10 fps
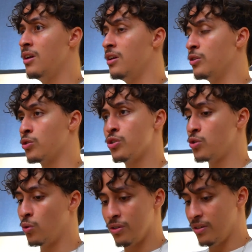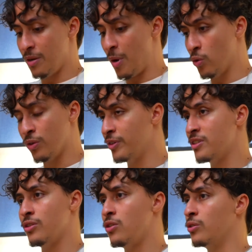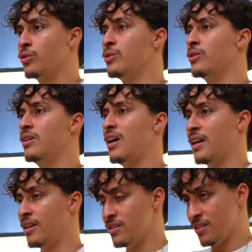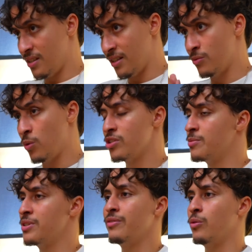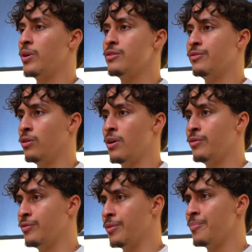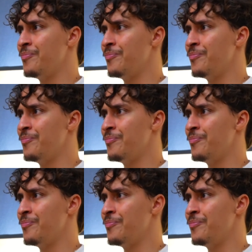You're just told about all the things that you can't do, and then there's one specific way to follow everything.